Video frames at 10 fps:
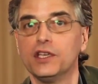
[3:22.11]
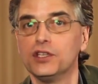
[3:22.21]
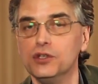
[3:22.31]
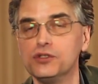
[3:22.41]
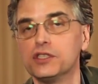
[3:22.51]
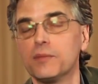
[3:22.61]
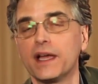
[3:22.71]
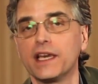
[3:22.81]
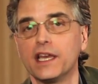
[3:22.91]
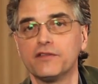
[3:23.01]
using the
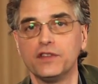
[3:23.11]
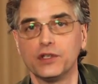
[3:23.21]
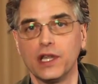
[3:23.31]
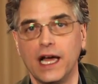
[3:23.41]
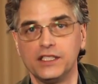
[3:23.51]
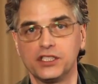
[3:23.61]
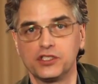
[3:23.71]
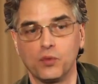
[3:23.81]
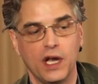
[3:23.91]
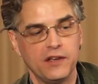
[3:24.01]
magnetic field lines as
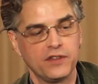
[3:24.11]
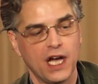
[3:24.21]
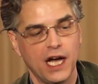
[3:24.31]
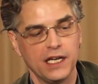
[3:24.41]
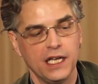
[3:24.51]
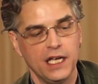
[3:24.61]
a waveguide.